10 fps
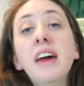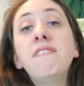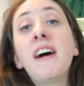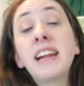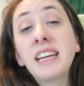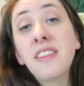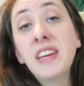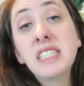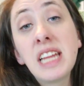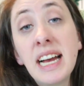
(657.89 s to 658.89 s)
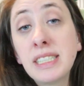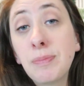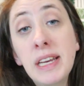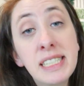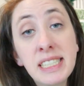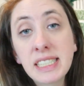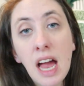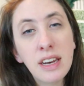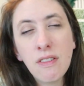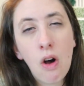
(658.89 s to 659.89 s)
And finally, these last pieces
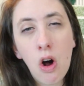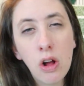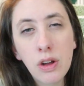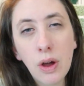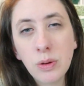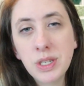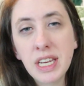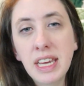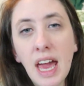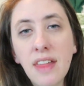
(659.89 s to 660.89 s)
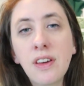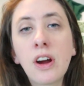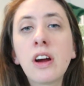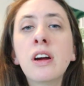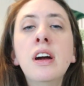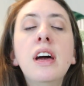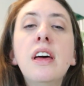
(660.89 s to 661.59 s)
kind of all go together.